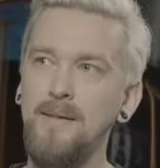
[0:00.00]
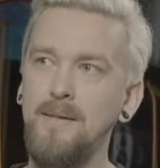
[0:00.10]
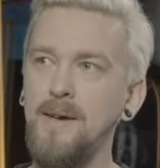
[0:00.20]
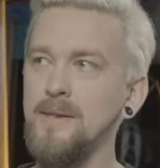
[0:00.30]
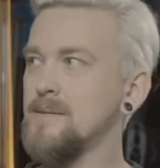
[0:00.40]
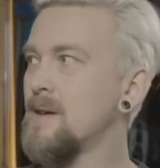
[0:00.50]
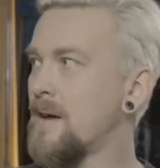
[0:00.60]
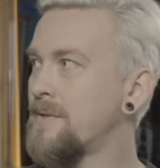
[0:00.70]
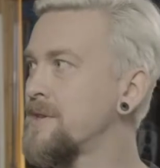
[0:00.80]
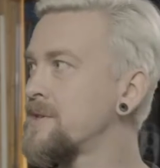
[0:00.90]
I
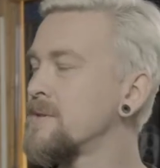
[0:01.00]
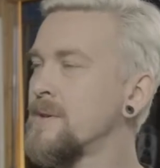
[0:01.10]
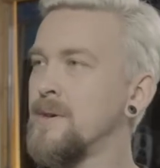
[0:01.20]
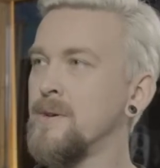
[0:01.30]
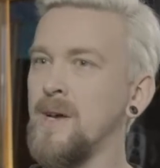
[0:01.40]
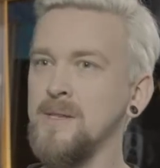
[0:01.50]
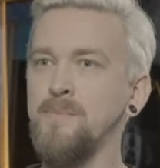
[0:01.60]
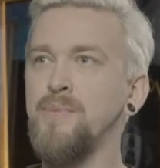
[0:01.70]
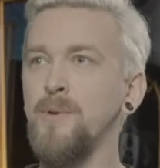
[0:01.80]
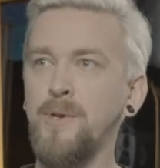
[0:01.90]
started the studio as a
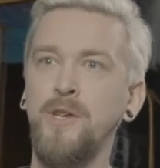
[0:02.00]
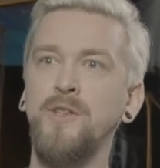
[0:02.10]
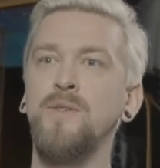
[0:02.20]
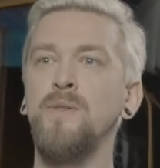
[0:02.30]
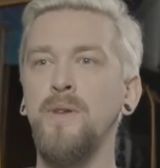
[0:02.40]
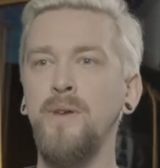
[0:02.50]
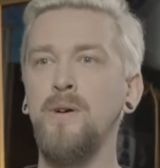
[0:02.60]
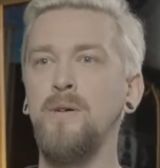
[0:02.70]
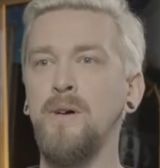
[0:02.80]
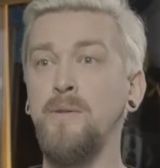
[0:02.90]
project
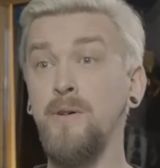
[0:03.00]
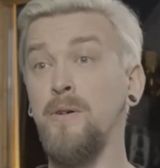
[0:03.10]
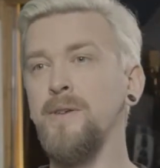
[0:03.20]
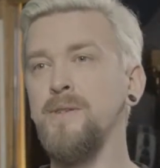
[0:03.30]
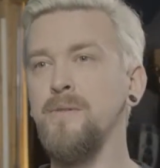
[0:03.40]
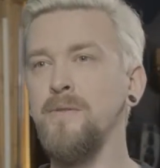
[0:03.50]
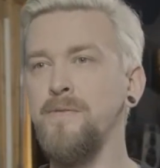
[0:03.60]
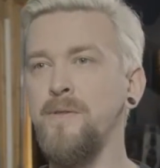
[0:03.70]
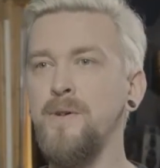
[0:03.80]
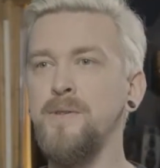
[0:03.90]
studio, a recording studio
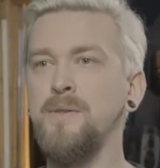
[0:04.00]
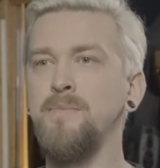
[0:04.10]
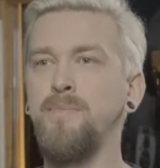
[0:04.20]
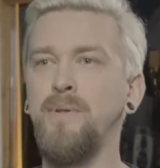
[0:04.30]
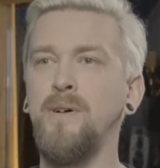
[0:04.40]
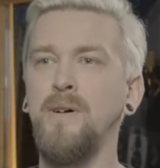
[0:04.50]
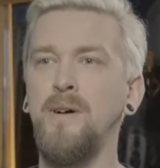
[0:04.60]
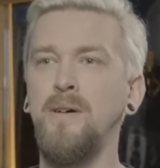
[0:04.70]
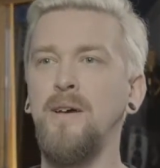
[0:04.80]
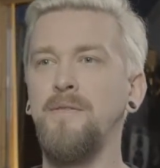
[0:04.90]
first,
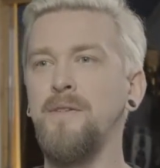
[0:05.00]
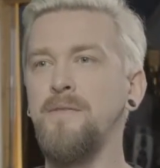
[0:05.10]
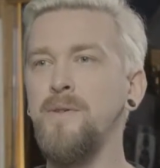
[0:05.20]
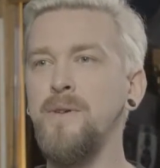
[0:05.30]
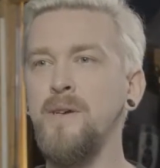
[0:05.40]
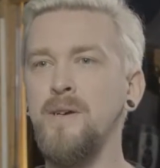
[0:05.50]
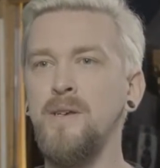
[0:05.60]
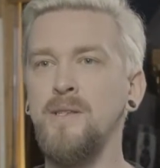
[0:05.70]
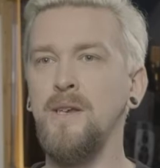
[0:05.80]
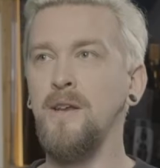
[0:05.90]
but after a few
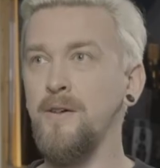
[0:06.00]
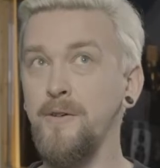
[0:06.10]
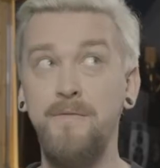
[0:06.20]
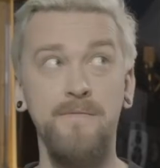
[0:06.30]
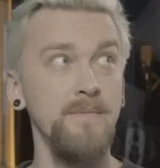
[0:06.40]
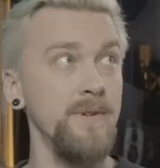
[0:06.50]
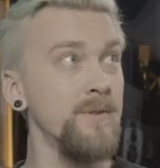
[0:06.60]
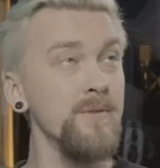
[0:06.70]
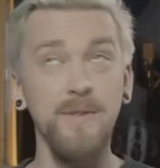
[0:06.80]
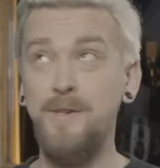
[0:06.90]
years and a lot of
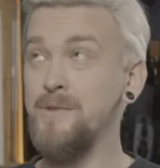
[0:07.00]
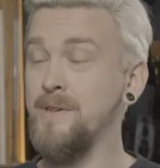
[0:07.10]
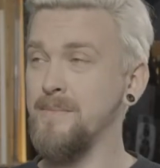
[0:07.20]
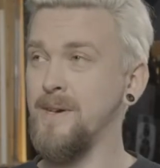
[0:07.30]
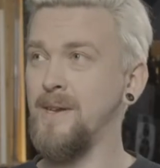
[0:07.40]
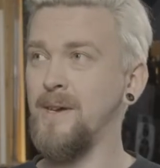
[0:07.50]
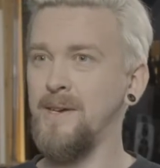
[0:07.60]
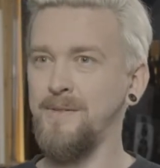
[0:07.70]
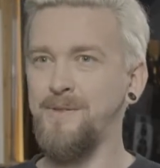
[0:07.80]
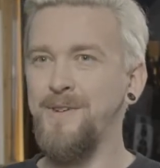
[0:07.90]
acoustic treatment
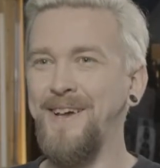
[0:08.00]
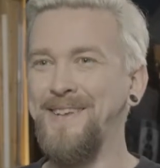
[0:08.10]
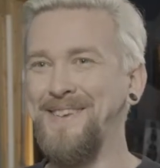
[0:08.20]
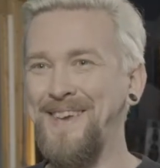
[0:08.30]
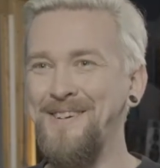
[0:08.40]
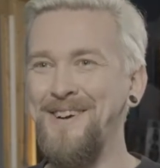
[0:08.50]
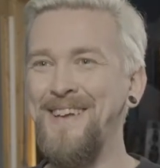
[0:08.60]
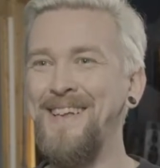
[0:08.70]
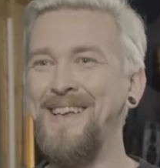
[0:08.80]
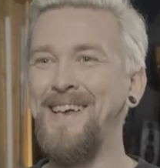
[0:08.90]
and trial and error,
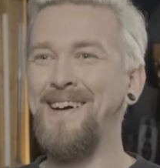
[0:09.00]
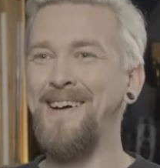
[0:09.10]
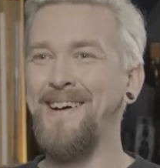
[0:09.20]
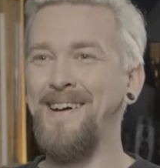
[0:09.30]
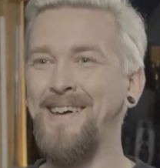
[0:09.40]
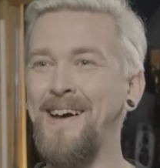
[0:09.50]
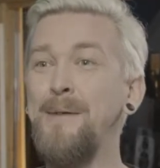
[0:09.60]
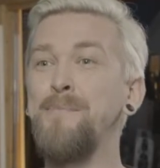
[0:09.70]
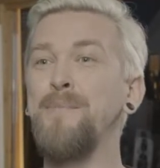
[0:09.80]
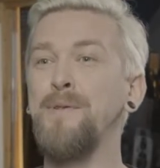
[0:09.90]
I
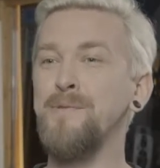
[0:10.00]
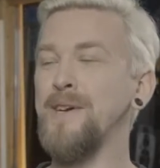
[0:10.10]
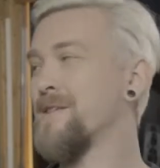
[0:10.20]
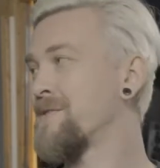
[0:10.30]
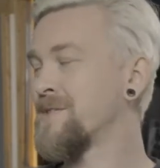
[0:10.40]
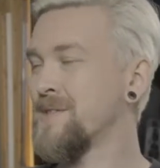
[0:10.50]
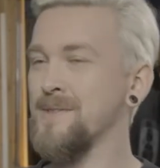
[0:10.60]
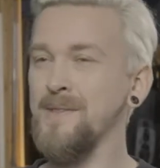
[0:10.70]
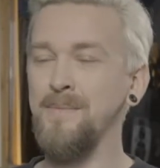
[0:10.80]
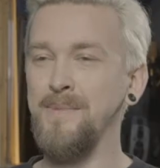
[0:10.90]
upgraded the
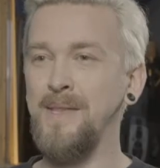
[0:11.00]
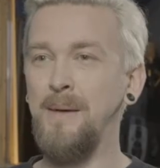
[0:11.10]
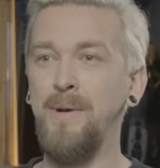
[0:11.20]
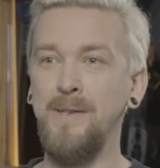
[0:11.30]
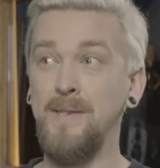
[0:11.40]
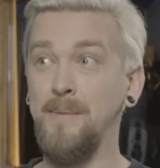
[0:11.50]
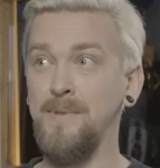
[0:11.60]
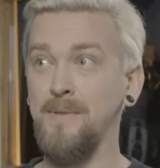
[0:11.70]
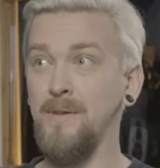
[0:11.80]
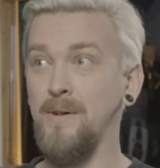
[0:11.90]
system step by step.
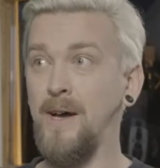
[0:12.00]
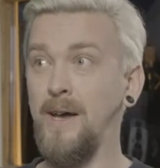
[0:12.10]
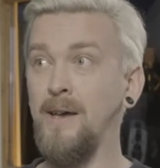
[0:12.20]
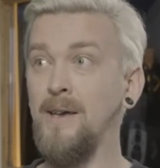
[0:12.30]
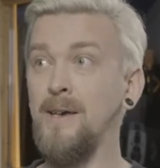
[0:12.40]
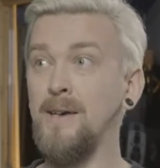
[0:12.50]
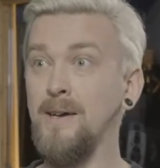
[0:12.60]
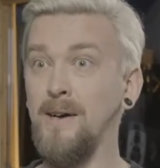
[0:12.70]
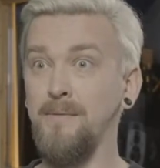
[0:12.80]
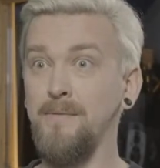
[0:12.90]
So I
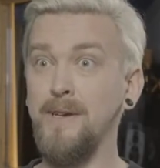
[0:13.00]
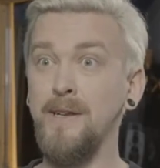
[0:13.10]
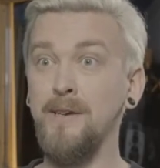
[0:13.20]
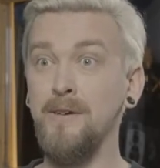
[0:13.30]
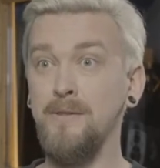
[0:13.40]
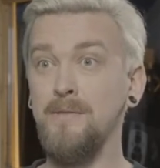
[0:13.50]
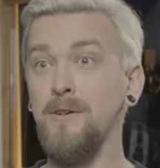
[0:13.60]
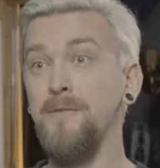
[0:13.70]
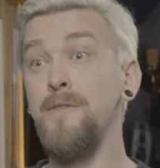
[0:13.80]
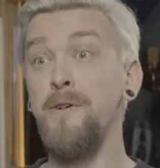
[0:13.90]
got really good
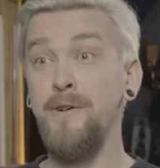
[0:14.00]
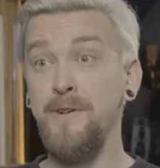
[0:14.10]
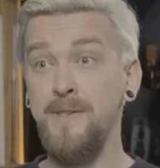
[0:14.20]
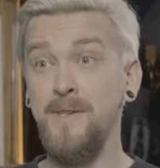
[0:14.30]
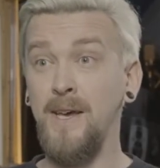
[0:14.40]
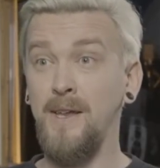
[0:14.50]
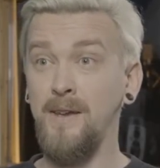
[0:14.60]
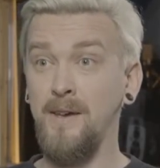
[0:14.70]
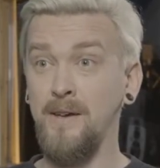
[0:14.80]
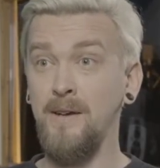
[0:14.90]
converters
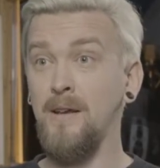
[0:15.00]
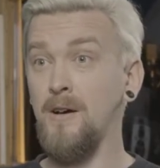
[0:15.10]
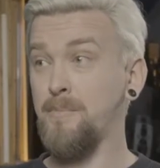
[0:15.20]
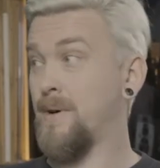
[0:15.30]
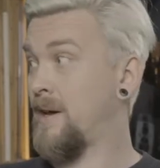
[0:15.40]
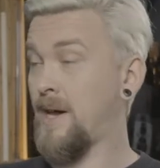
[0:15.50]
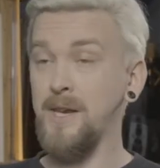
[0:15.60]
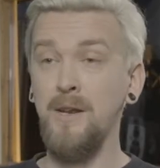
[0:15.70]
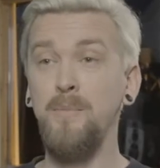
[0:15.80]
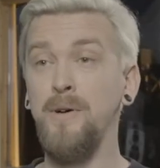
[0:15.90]
and a clock by
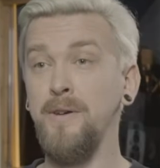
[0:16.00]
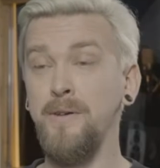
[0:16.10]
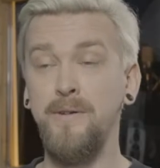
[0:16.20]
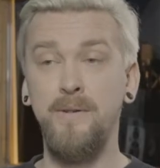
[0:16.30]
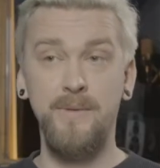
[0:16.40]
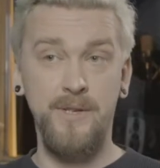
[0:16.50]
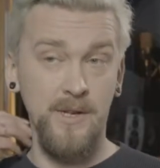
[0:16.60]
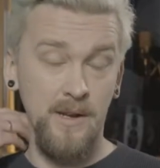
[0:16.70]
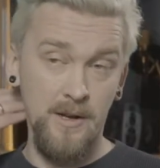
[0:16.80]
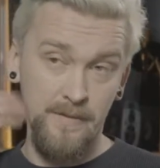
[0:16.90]
Antelope Audio, which
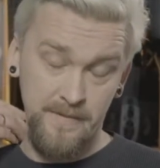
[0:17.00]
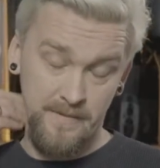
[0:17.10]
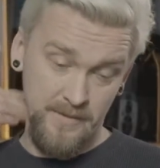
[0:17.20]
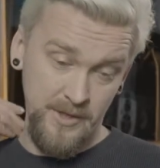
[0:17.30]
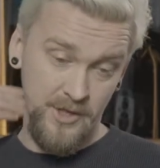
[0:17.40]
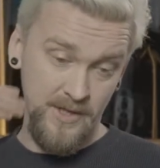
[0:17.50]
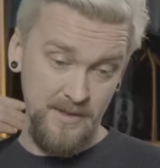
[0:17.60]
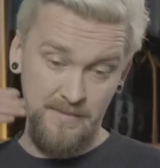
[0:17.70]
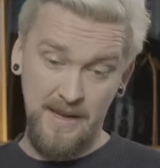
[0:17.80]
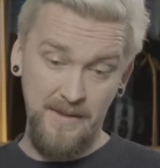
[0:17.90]
I love, which
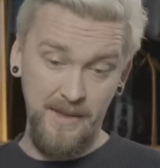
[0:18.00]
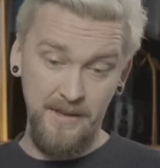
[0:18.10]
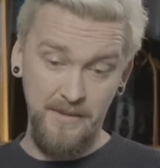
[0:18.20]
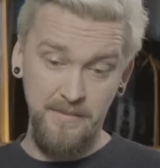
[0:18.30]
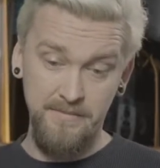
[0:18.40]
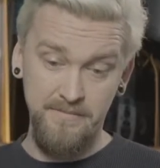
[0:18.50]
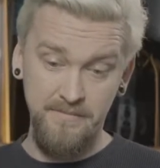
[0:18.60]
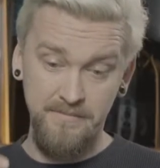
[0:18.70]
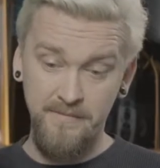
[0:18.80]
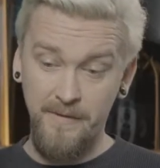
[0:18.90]
is, I think, the
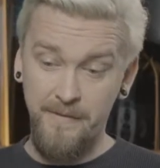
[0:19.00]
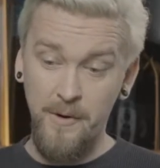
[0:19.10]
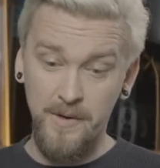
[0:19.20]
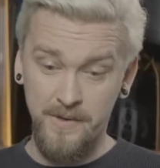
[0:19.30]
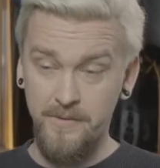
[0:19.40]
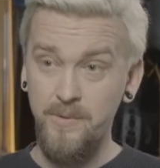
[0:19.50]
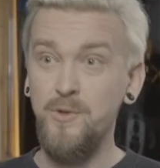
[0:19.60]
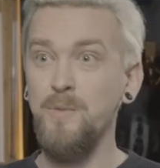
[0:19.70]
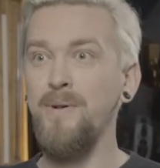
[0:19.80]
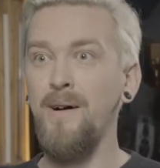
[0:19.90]
first
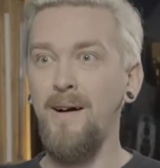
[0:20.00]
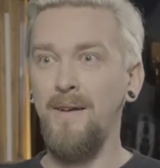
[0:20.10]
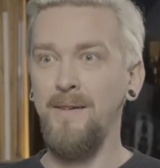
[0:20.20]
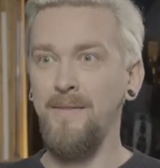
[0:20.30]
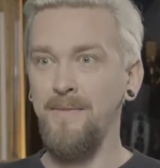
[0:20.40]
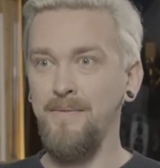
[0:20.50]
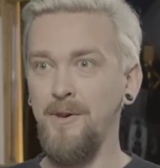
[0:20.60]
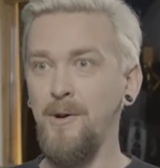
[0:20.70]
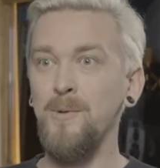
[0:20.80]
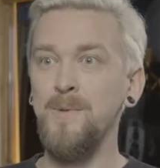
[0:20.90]
crucial part in the whole